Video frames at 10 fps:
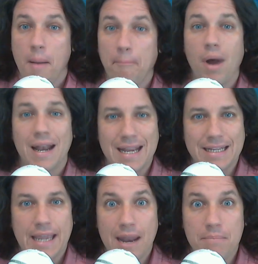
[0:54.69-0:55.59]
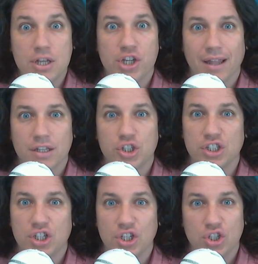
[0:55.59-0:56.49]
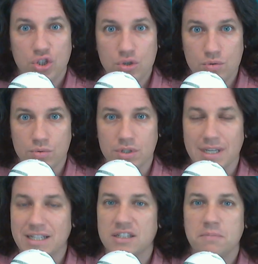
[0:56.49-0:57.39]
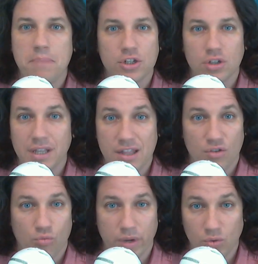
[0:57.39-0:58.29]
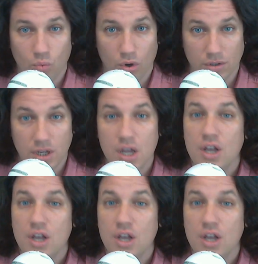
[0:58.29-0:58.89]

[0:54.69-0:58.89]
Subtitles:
but it can be challenging to use, especially in the real world.